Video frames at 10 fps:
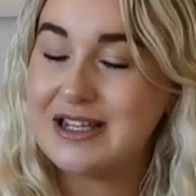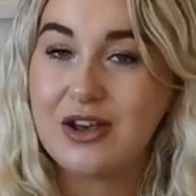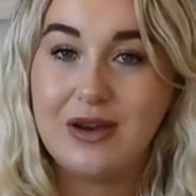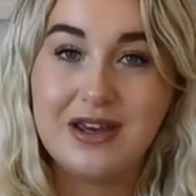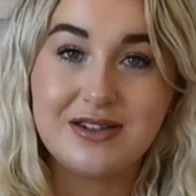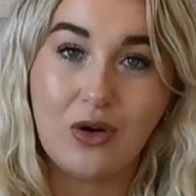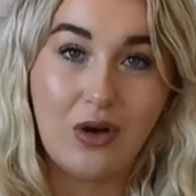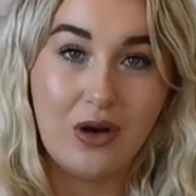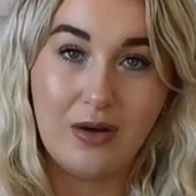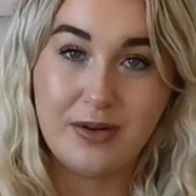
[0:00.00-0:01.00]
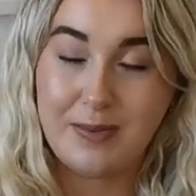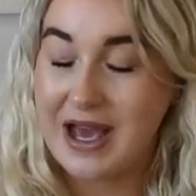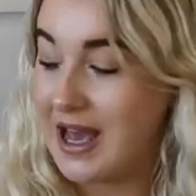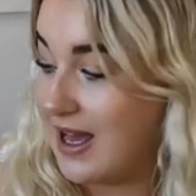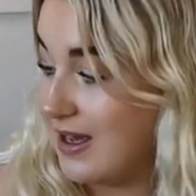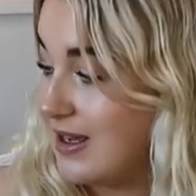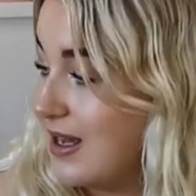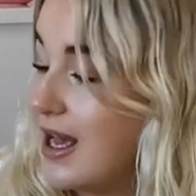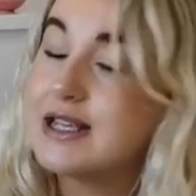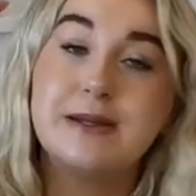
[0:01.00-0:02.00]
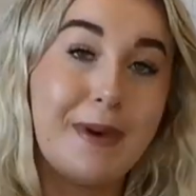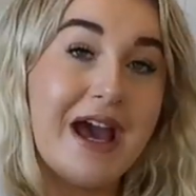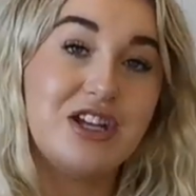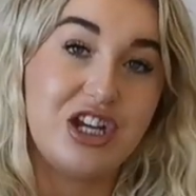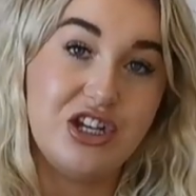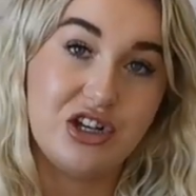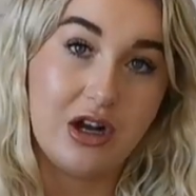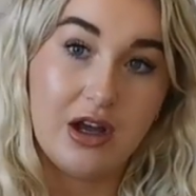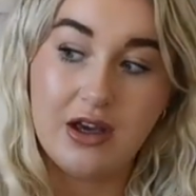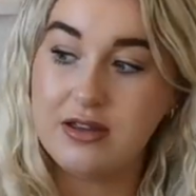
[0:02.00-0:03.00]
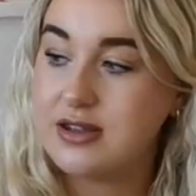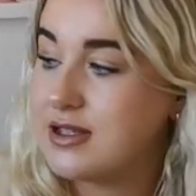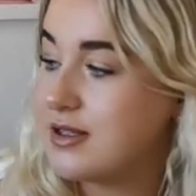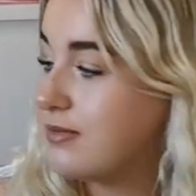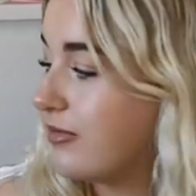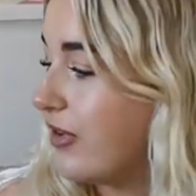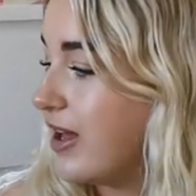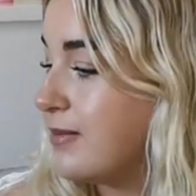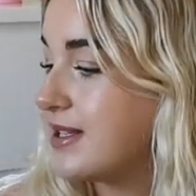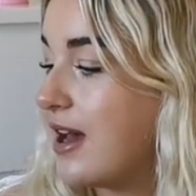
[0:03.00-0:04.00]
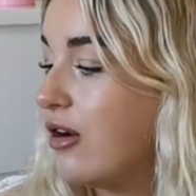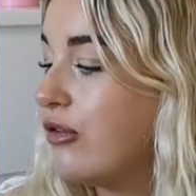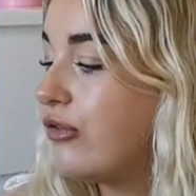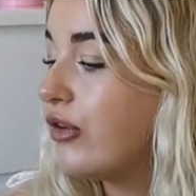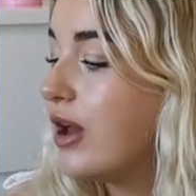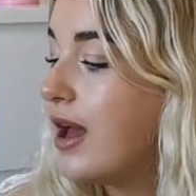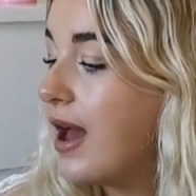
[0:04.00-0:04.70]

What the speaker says: So he's got a spare change of clothes for himself.